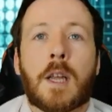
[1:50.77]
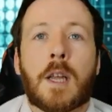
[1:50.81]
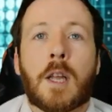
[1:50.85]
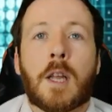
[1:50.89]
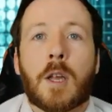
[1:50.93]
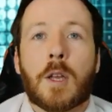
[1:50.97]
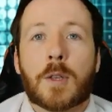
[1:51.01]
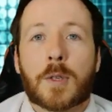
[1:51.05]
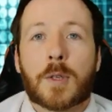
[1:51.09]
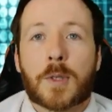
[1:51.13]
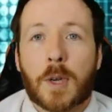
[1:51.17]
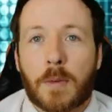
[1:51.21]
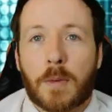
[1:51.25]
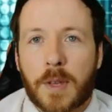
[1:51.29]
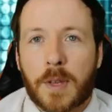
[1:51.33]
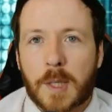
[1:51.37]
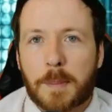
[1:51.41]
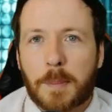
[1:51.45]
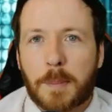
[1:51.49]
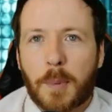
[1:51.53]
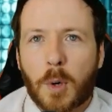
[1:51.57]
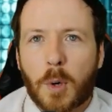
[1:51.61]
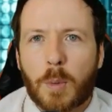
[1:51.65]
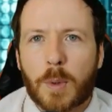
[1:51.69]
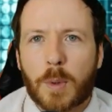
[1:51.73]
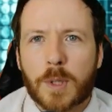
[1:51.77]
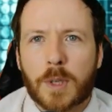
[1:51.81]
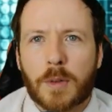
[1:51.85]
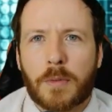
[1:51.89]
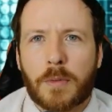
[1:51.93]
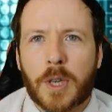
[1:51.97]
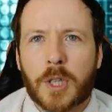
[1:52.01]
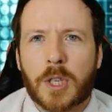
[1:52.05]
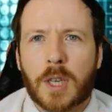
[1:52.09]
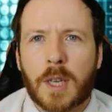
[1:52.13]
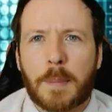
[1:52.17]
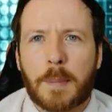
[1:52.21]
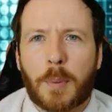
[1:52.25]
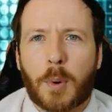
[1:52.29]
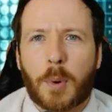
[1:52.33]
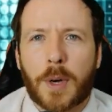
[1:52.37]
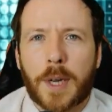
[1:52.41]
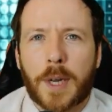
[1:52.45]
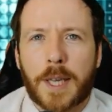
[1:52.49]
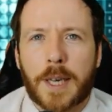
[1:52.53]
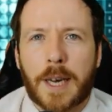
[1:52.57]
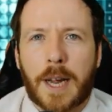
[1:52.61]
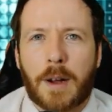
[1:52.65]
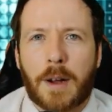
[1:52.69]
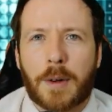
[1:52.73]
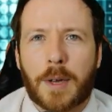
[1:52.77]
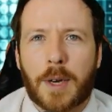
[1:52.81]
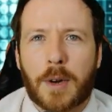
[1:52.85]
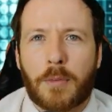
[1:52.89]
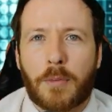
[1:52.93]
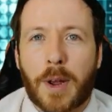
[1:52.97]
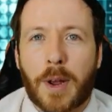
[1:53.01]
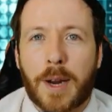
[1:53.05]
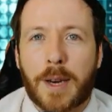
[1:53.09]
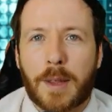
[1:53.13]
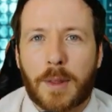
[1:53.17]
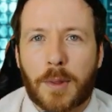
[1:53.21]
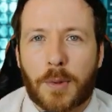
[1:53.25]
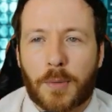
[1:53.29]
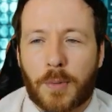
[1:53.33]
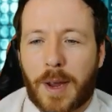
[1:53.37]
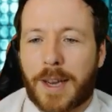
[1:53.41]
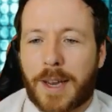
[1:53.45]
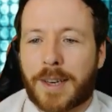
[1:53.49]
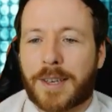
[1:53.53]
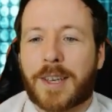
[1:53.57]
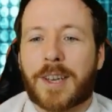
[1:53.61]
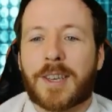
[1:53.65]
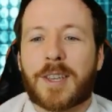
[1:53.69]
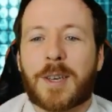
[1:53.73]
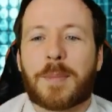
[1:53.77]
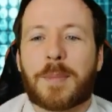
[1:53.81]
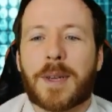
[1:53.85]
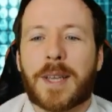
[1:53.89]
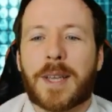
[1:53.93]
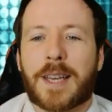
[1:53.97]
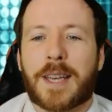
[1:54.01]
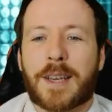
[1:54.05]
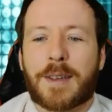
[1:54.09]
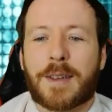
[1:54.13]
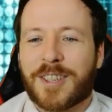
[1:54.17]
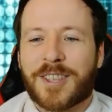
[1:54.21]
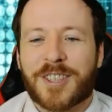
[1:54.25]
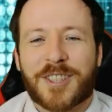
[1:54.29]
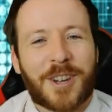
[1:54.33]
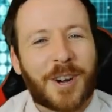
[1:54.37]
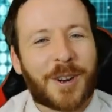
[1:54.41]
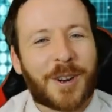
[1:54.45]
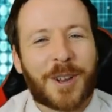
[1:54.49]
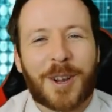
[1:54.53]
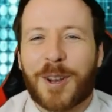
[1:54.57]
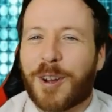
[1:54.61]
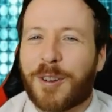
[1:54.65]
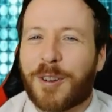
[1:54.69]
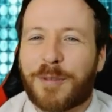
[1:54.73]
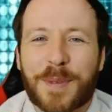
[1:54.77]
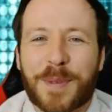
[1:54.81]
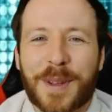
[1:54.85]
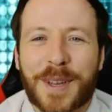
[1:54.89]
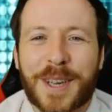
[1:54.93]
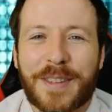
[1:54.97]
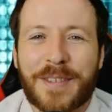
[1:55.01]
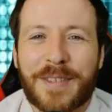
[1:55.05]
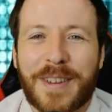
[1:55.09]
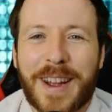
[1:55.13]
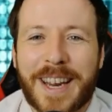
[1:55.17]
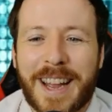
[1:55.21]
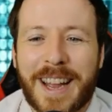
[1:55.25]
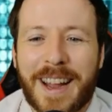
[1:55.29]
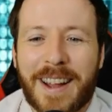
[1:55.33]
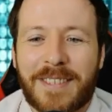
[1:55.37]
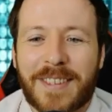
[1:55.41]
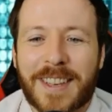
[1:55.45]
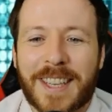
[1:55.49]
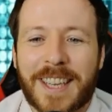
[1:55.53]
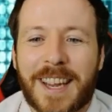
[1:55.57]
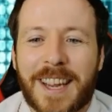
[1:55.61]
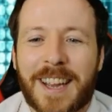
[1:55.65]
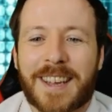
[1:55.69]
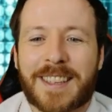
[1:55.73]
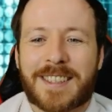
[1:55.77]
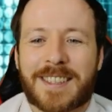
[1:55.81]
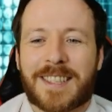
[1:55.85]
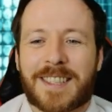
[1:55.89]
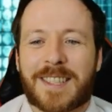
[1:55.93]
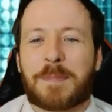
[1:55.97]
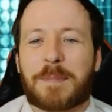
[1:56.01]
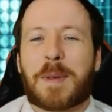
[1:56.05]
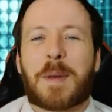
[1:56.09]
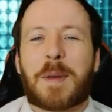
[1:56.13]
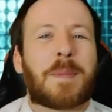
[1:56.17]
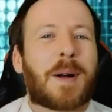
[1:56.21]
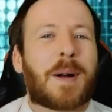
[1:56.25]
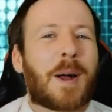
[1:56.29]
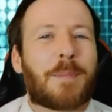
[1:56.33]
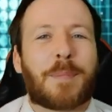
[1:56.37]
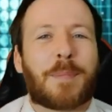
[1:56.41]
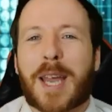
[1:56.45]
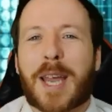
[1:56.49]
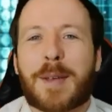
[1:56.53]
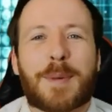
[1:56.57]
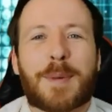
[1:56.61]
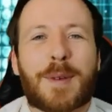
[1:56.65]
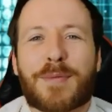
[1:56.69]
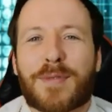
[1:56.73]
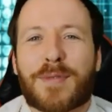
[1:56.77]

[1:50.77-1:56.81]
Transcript: So this bug was originally pointed out in a Reddit thread, can you believe? Gotta love bloody Reddit, haven't you? It's been my baby for